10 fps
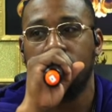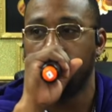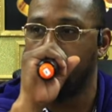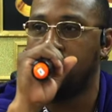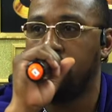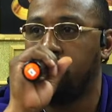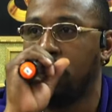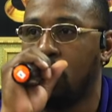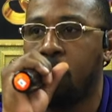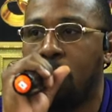We, we
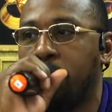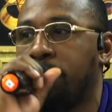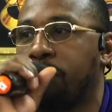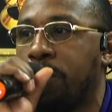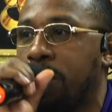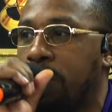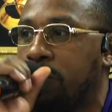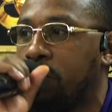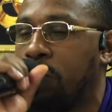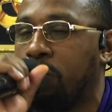know what we read
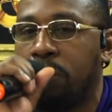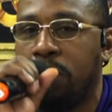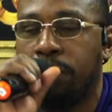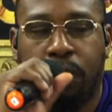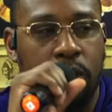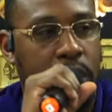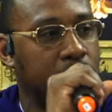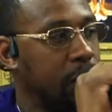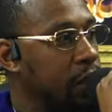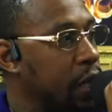when we put,
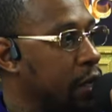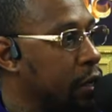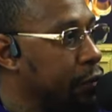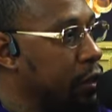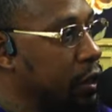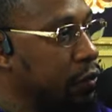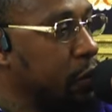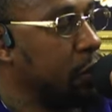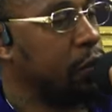get, get that in Corinthians real